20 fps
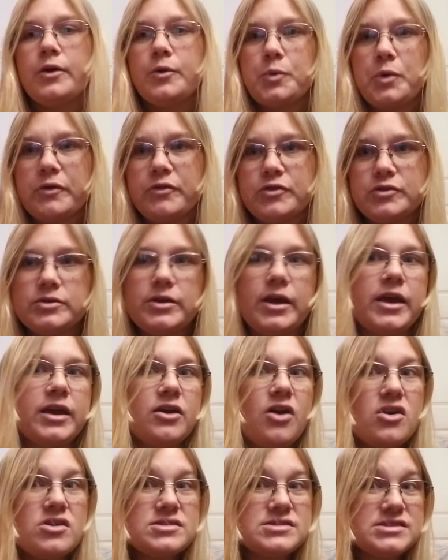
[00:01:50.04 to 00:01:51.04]
Well, you take
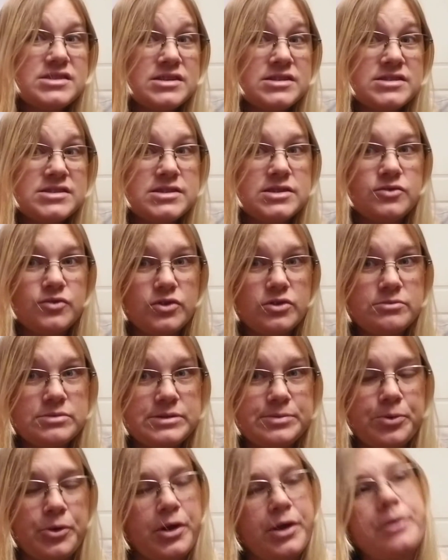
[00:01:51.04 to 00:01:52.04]
our Scentsy room
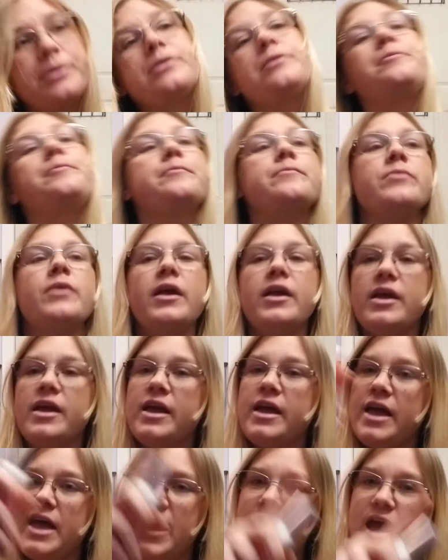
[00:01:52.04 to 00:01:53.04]
spray
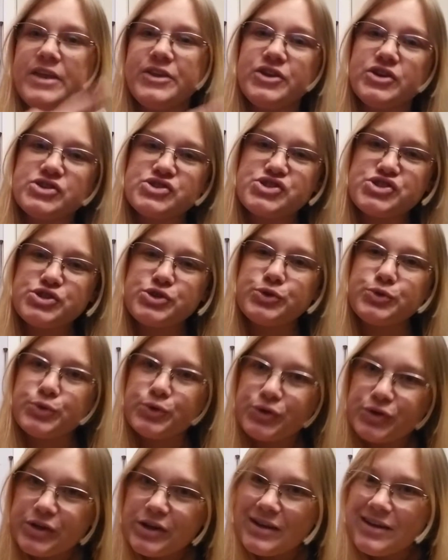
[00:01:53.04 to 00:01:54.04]
and you
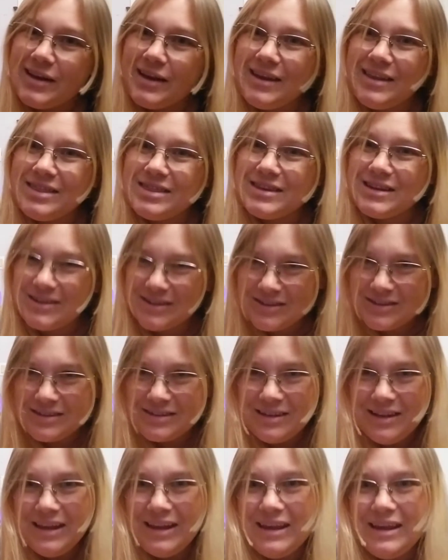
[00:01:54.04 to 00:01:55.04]
squirt it in the
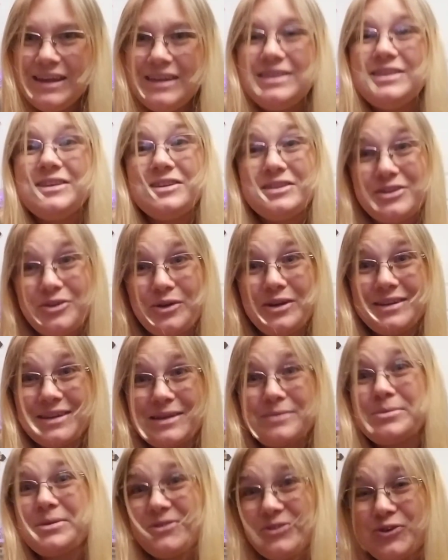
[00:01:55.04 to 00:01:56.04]
in the
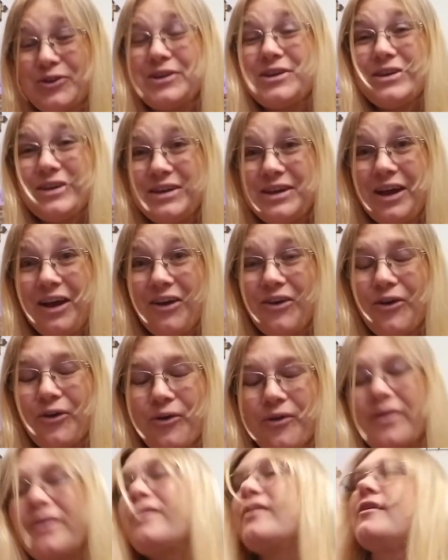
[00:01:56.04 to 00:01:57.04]
toilet before you
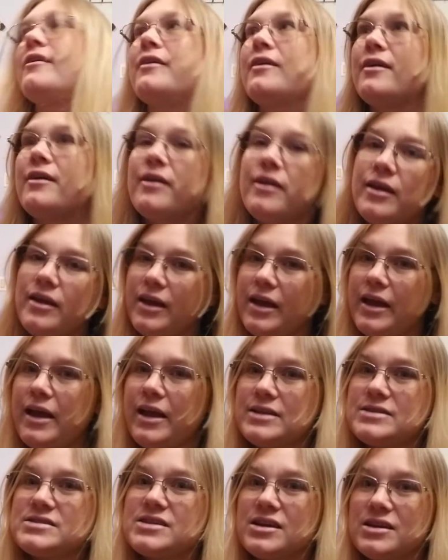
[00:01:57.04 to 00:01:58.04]
go.
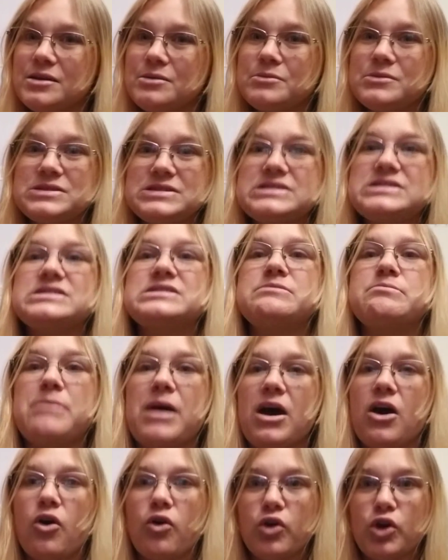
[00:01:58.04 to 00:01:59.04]
It's gonna
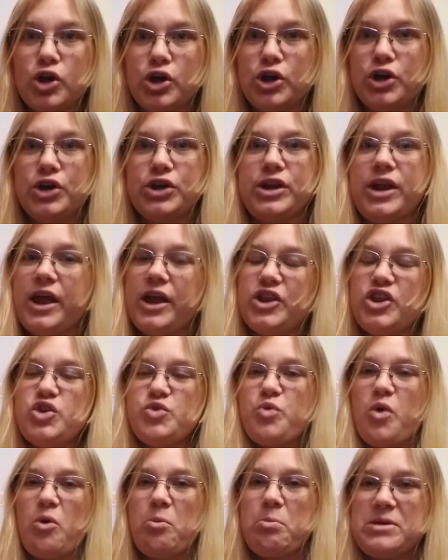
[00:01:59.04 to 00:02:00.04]
smell good and you
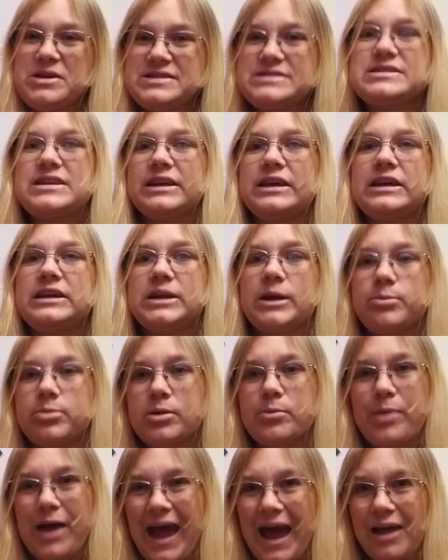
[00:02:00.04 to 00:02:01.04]
won't be stinking up the
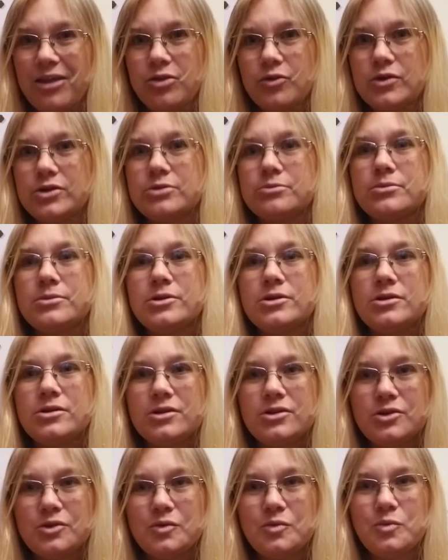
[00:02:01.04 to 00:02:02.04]
bathroom
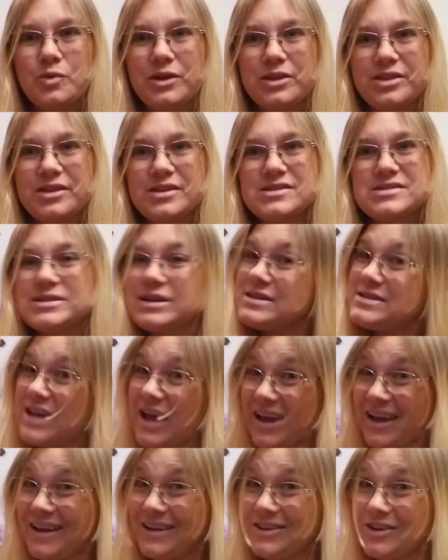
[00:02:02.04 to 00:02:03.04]
with this because
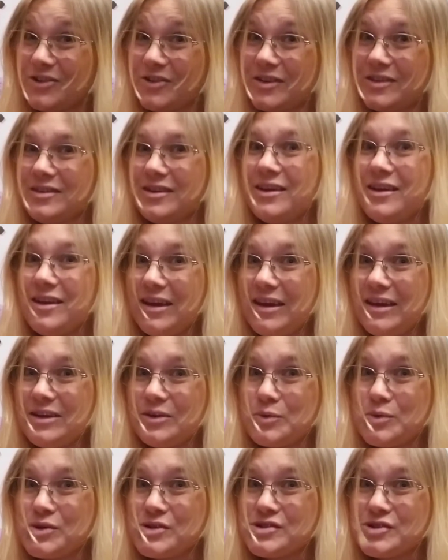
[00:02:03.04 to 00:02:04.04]
I do it. It
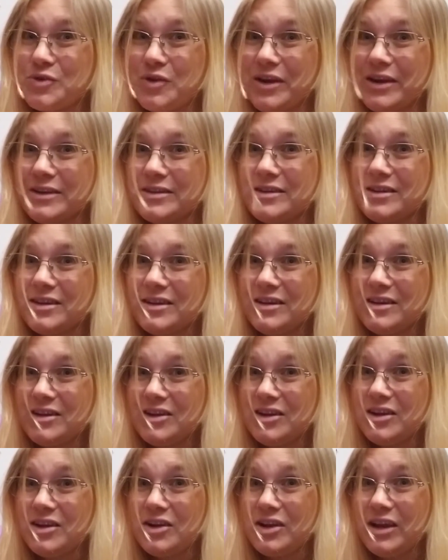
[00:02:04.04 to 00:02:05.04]
works great.
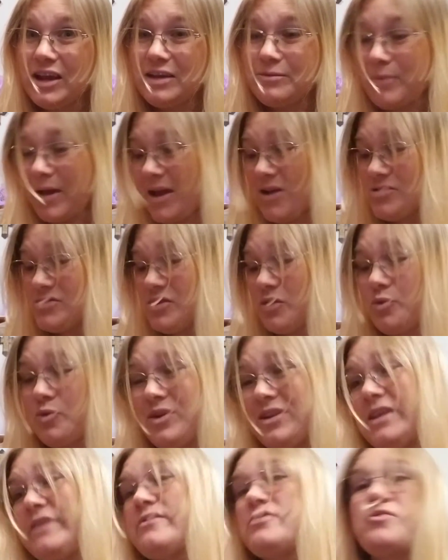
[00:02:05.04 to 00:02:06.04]
In my household, we
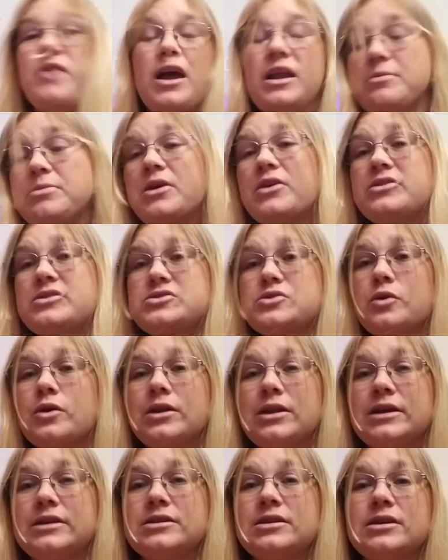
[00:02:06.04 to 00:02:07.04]
leave it right up there on the
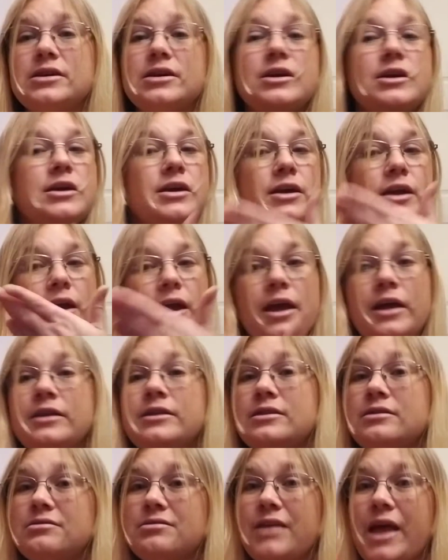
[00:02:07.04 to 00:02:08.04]
toilet and
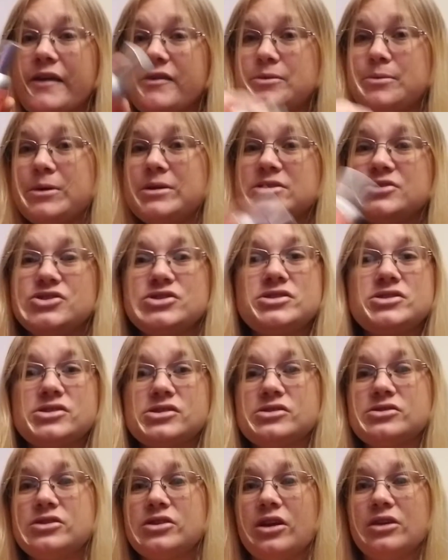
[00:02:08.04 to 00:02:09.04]
everybody
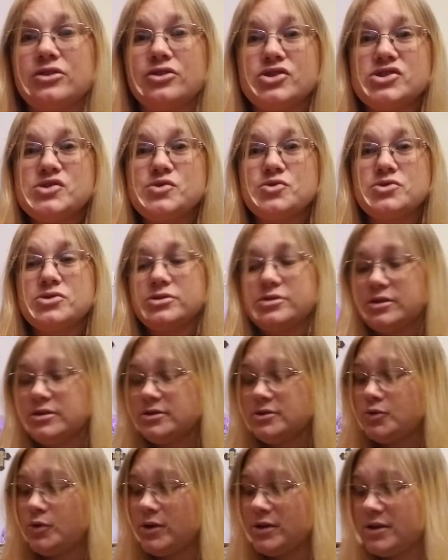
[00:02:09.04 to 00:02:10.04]
just a little squirt in the
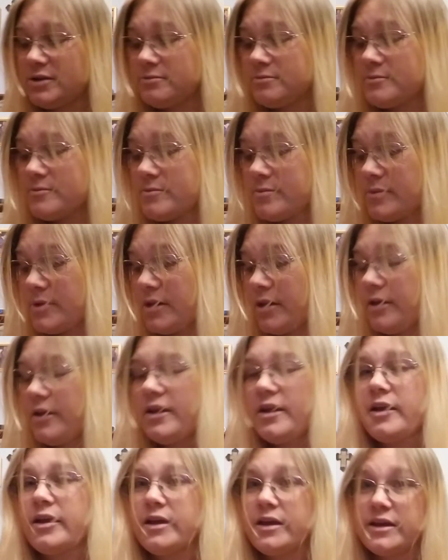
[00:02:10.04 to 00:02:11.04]
toilet.
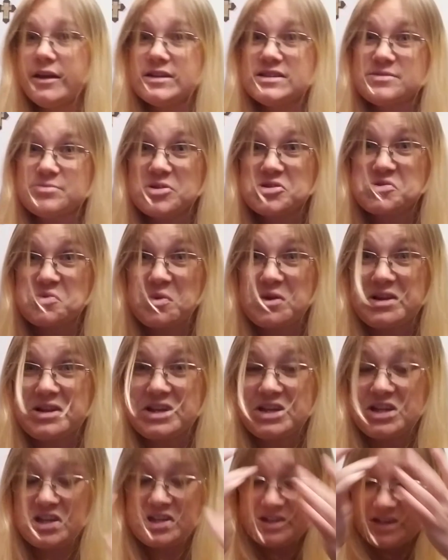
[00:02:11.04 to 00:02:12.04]
It smells really
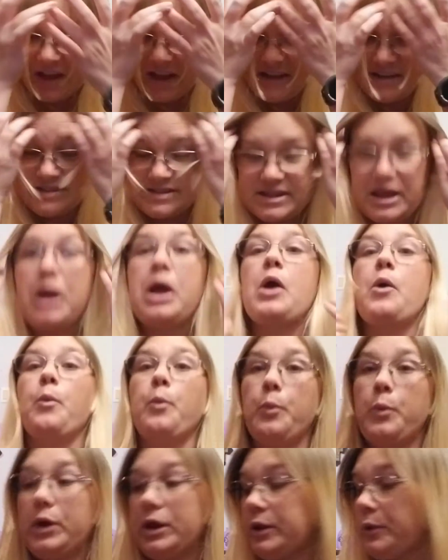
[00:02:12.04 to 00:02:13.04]
good, guys.
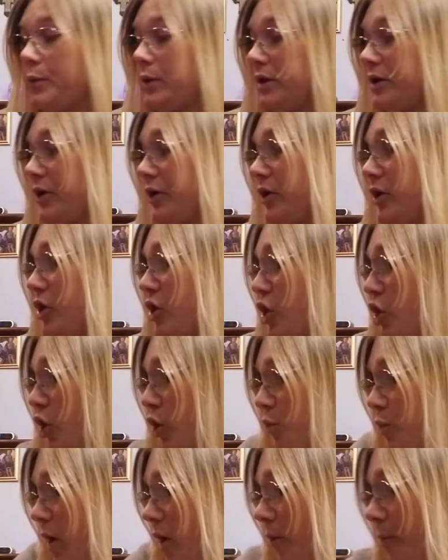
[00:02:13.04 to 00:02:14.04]
Really, really
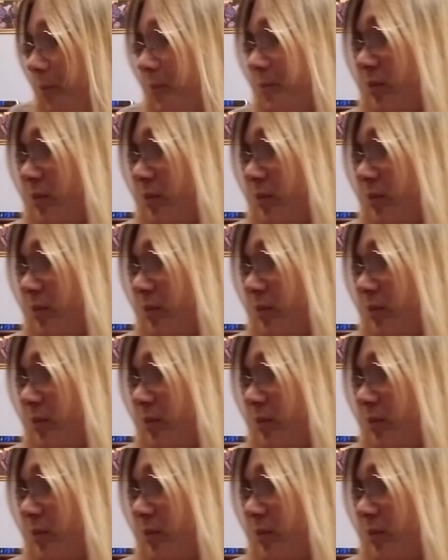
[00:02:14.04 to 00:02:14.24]
good. Well,